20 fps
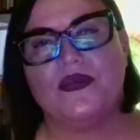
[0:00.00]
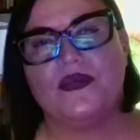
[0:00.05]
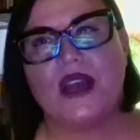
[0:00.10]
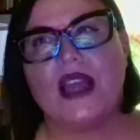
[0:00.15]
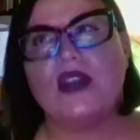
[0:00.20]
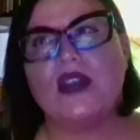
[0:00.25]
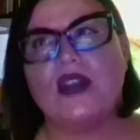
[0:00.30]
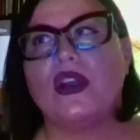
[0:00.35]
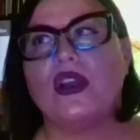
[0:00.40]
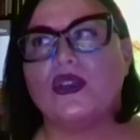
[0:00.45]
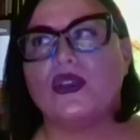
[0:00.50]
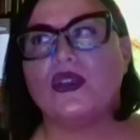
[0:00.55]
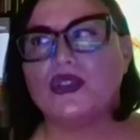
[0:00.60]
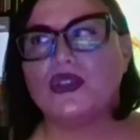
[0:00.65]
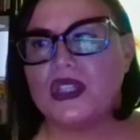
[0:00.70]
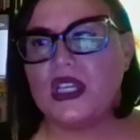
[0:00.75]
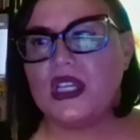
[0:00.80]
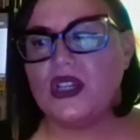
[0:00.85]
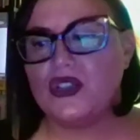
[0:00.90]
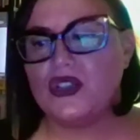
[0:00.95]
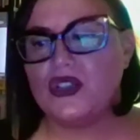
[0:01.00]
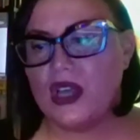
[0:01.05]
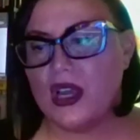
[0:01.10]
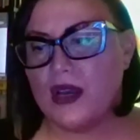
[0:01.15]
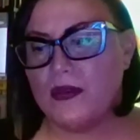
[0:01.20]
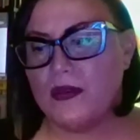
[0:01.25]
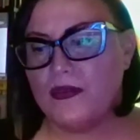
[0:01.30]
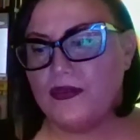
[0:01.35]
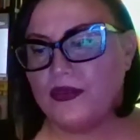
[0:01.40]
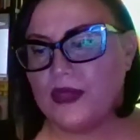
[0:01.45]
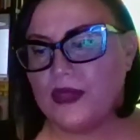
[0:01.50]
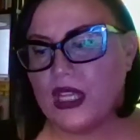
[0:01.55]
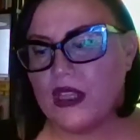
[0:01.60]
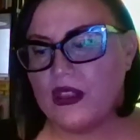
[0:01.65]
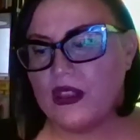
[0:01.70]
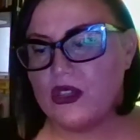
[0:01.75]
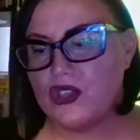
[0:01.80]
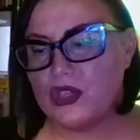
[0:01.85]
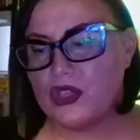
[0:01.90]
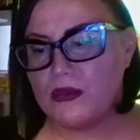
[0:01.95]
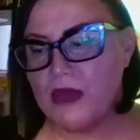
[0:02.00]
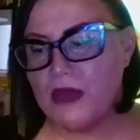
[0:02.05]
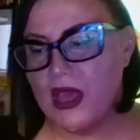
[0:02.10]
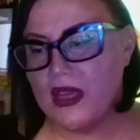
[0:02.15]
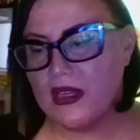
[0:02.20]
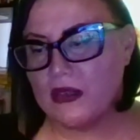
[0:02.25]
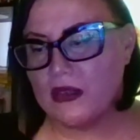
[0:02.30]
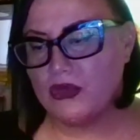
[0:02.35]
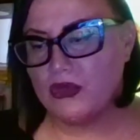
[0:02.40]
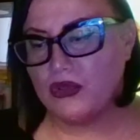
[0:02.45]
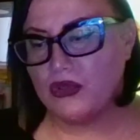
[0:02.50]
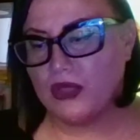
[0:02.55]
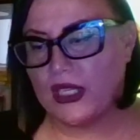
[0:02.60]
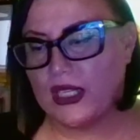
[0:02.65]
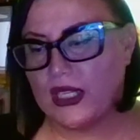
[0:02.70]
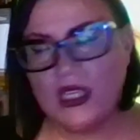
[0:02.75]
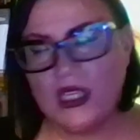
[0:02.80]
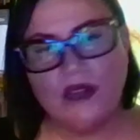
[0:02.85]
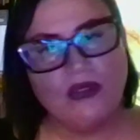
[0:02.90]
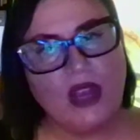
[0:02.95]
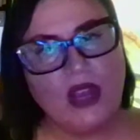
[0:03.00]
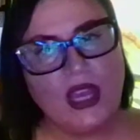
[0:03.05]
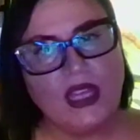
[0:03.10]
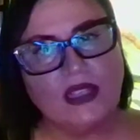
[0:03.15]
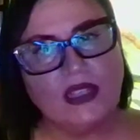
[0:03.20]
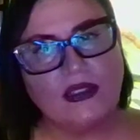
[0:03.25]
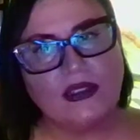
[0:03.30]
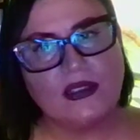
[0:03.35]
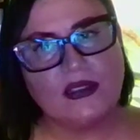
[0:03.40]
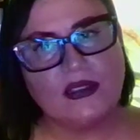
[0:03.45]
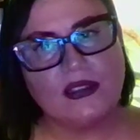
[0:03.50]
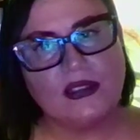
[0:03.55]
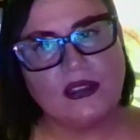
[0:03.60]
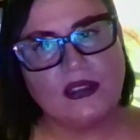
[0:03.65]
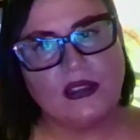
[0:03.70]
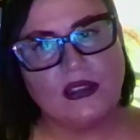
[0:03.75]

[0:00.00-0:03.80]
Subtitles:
And I also teach the shamanic MUNAY-KI rites.